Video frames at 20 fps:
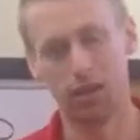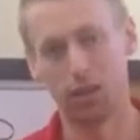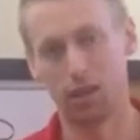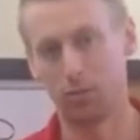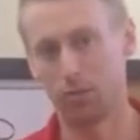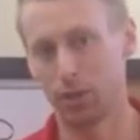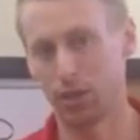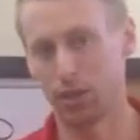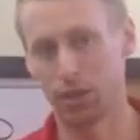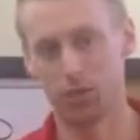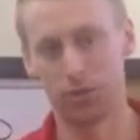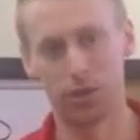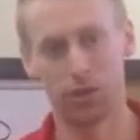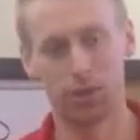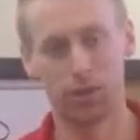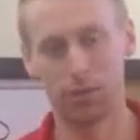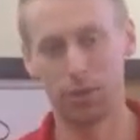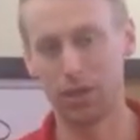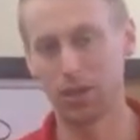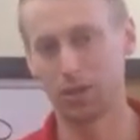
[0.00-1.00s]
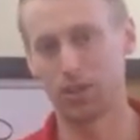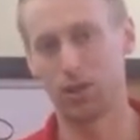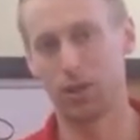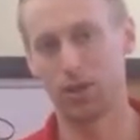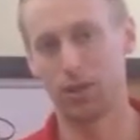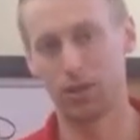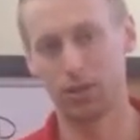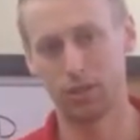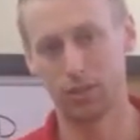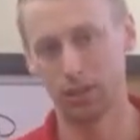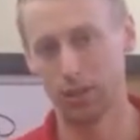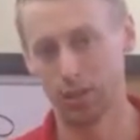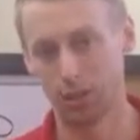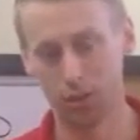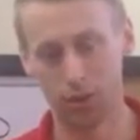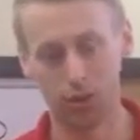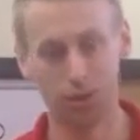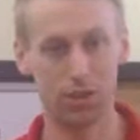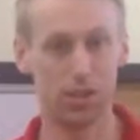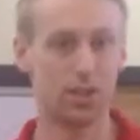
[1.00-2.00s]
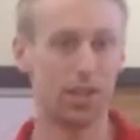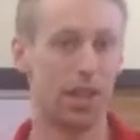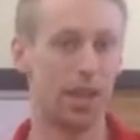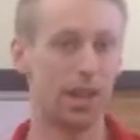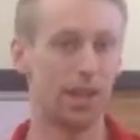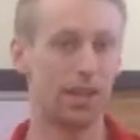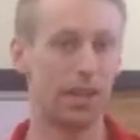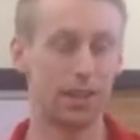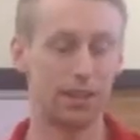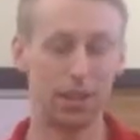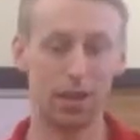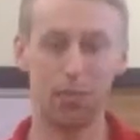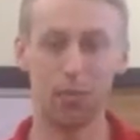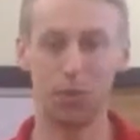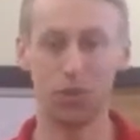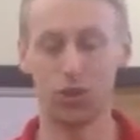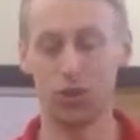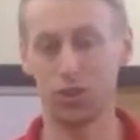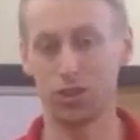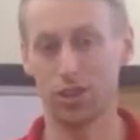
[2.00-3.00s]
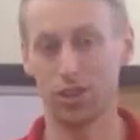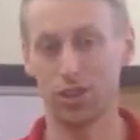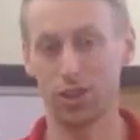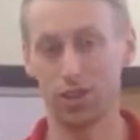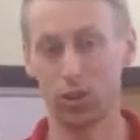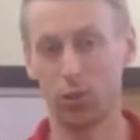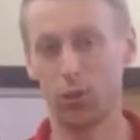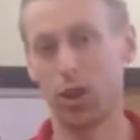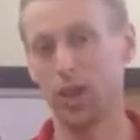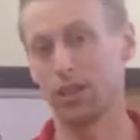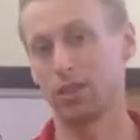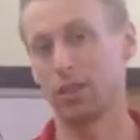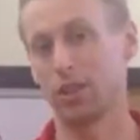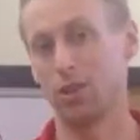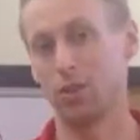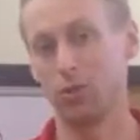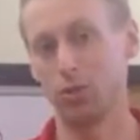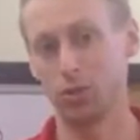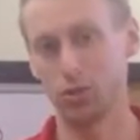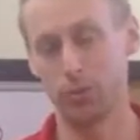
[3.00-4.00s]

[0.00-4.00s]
Up here, if you're in Minnesota, you understand that temperatures can get quite low,